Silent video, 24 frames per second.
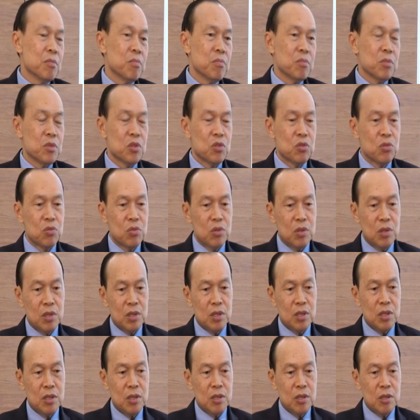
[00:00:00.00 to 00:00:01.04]
make
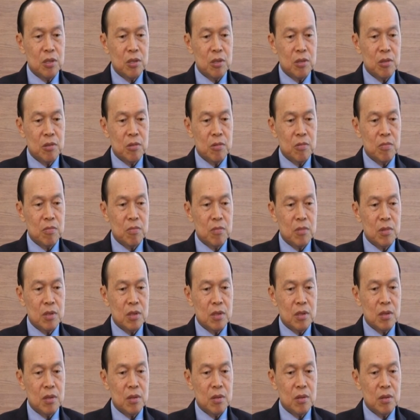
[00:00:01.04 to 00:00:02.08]
sure
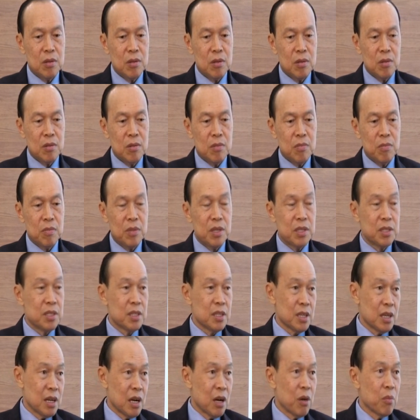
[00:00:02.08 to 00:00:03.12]
the
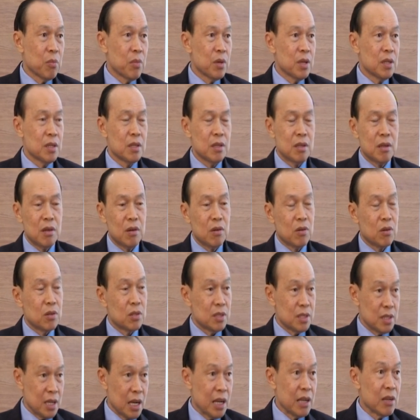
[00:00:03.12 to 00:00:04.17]
Malaysia government or
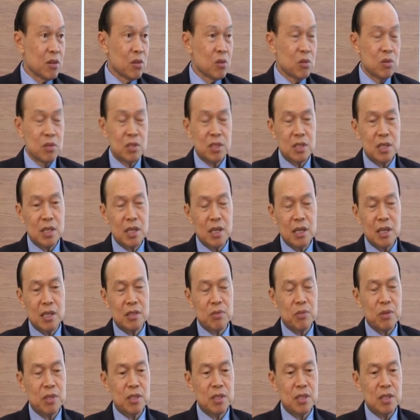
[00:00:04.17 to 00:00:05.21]
Selangor state
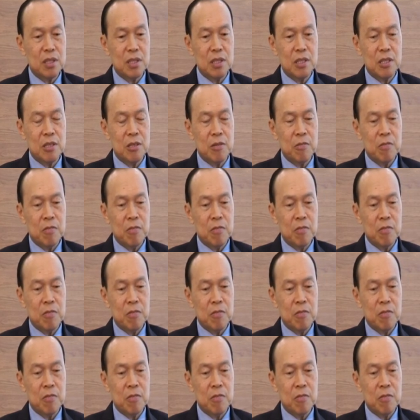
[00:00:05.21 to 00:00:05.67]
especially